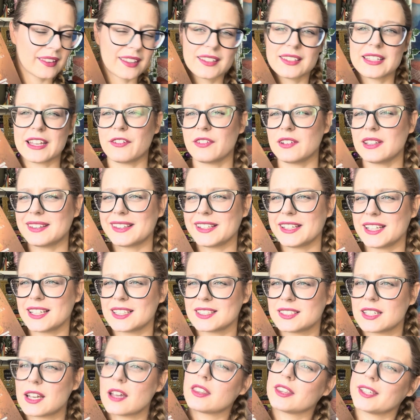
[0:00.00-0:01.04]
Definitely is
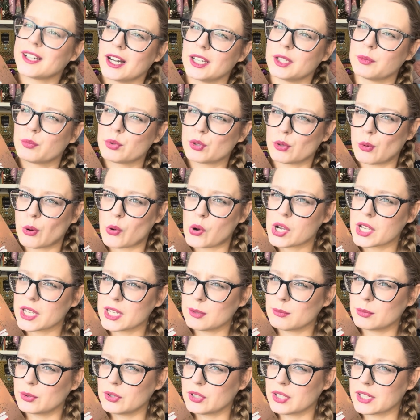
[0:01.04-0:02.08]
a thought-provoking
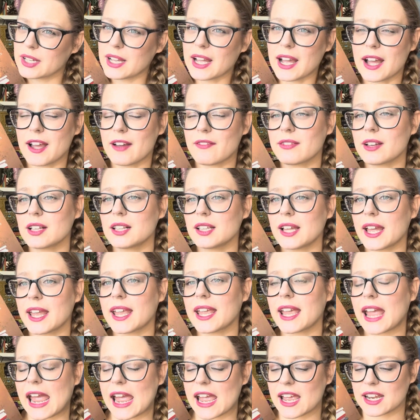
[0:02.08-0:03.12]
book, I feel like,
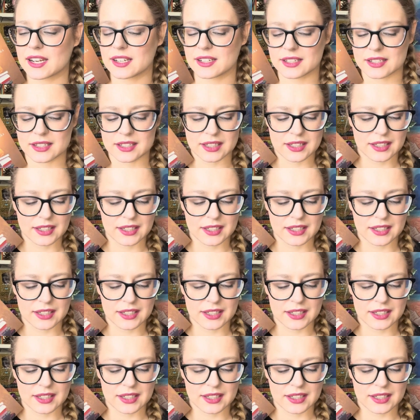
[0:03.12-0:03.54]
and